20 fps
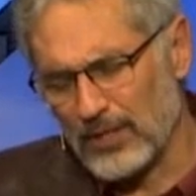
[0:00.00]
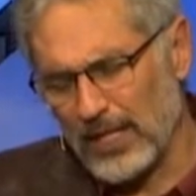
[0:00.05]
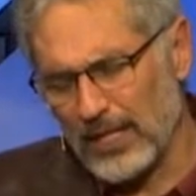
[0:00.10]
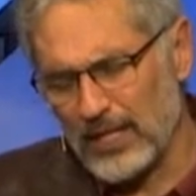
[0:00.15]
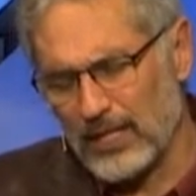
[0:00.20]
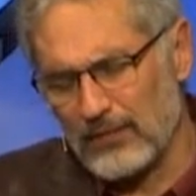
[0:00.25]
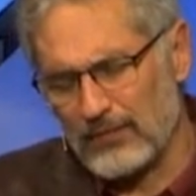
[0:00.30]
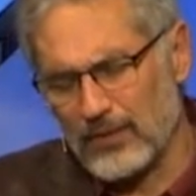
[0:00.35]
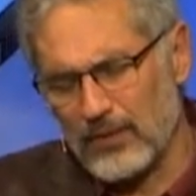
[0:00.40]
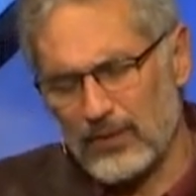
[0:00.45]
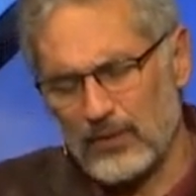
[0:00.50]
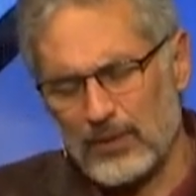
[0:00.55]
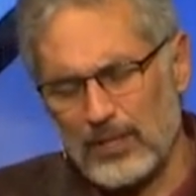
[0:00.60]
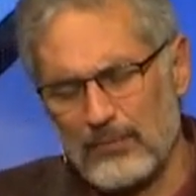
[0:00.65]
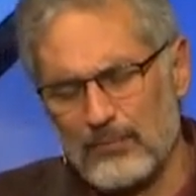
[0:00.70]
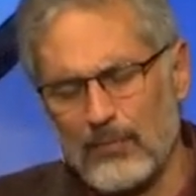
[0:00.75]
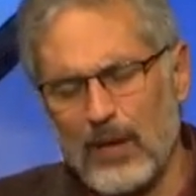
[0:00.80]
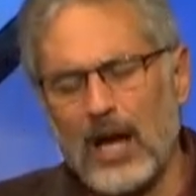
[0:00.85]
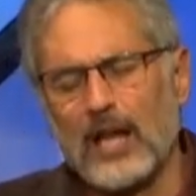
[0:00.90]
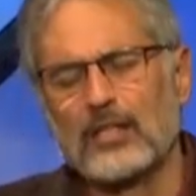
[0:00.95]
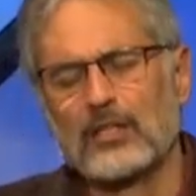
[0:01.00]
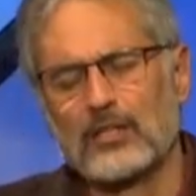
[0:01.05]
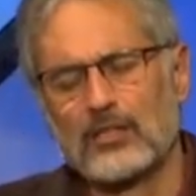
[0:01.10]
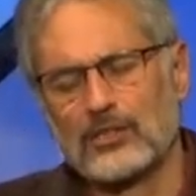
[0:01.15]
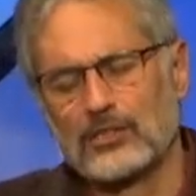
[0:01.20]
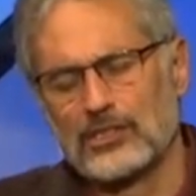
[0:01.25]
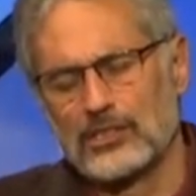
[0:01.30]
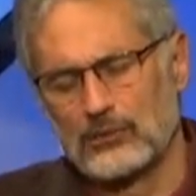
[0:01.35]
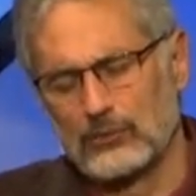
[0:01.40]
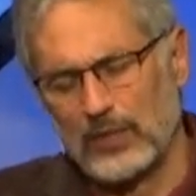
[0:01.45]
Thank you for the
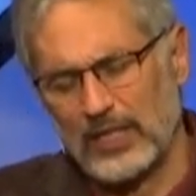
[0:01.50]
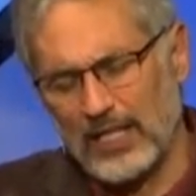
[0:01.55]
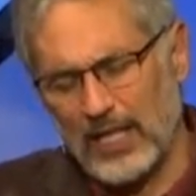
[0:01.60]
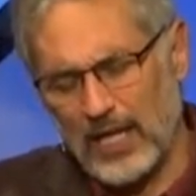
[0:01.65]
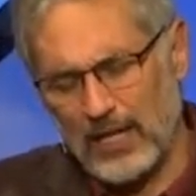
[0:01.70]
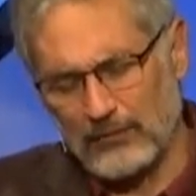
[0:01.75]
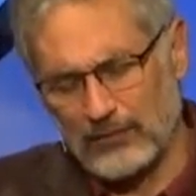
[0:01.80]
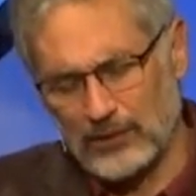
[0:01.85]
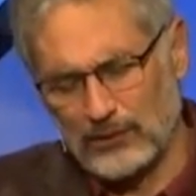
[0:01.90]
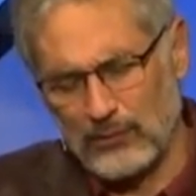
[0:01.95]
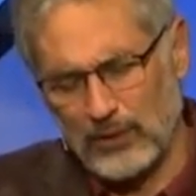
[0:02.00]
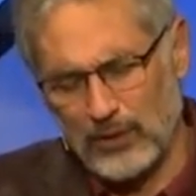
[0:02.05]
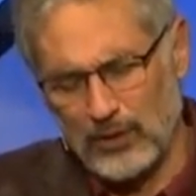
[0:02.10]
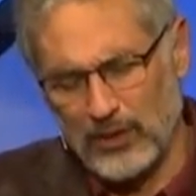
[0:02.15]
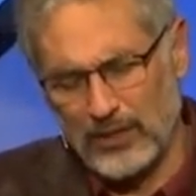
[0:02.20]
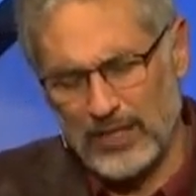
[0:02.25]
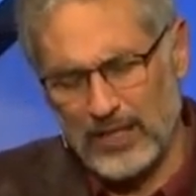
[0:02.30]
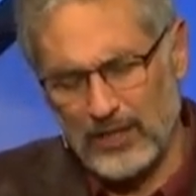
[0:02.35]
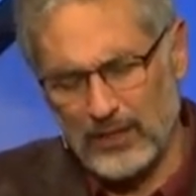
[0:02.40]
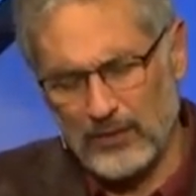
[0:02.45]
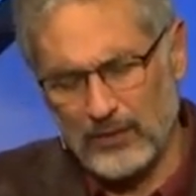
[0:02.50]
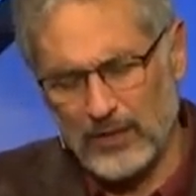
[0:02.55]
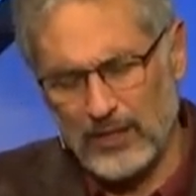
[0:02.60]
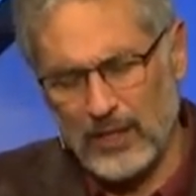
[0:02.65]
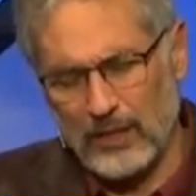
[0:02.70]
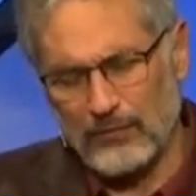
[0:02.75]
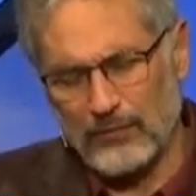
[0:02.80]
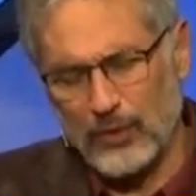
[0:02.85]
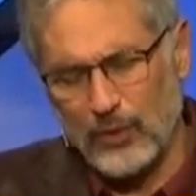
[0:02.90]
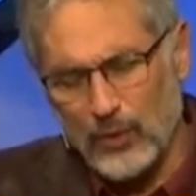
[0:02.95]
reminders that we have as we look into it
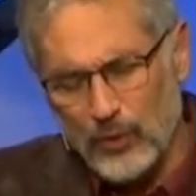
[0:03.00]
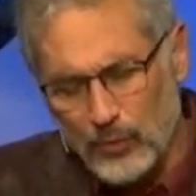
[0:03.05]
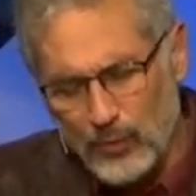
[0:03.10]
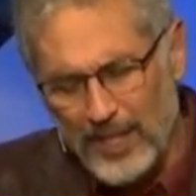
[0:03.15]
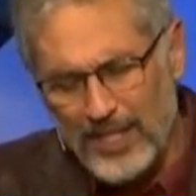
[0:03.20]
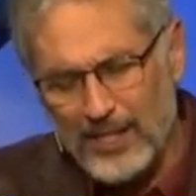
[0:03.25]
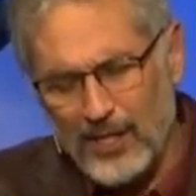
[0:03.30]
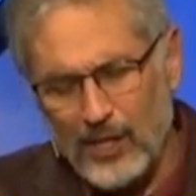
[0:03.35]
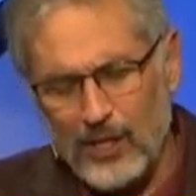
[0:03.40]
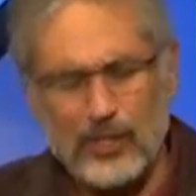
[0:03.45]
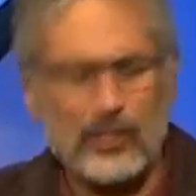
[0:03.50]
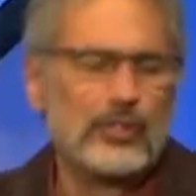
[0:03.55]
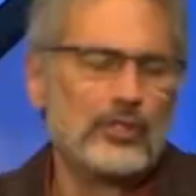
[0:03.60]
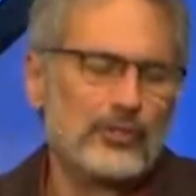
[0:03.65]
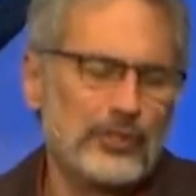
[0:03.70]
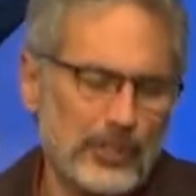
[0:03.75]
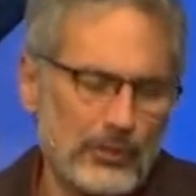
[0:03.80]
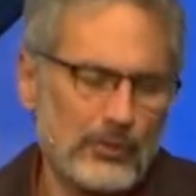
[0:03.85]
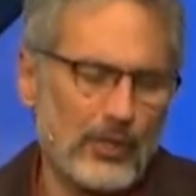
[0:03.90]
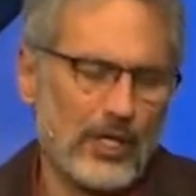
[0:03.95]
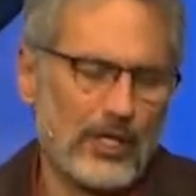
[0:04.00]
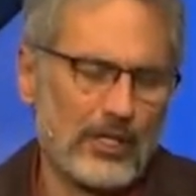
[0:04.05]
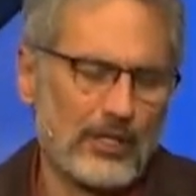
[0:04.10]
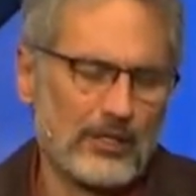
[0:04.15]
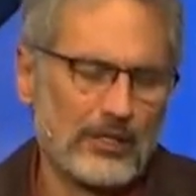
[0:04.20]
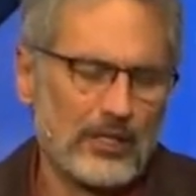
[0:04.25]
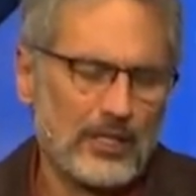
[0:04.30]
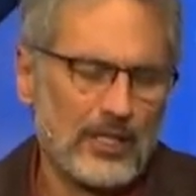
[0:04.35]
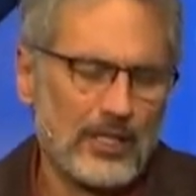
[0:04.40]
of who we are and who you are.